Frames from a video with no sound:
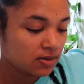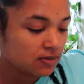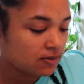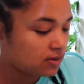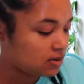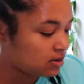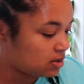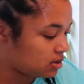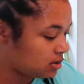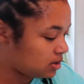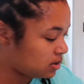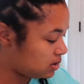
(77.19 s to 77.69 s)

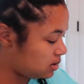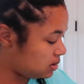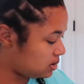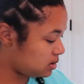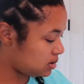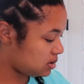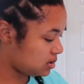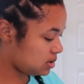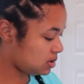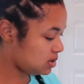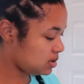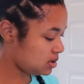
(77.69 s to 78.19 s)
everything,
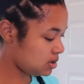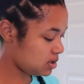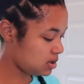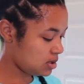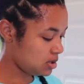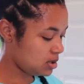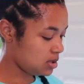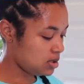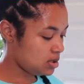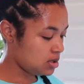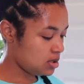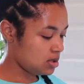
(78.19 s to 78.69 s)

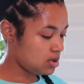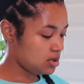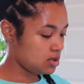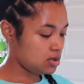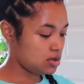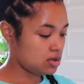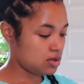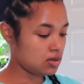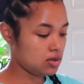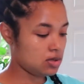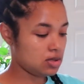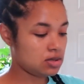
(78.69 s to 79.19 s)

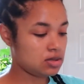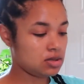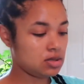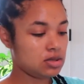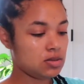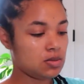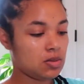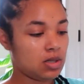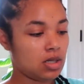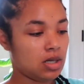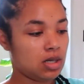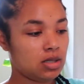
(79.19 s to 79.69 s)
so this
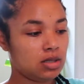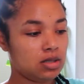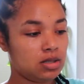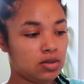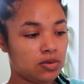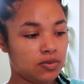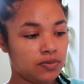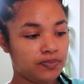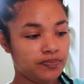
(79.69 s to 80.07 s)
is what I do.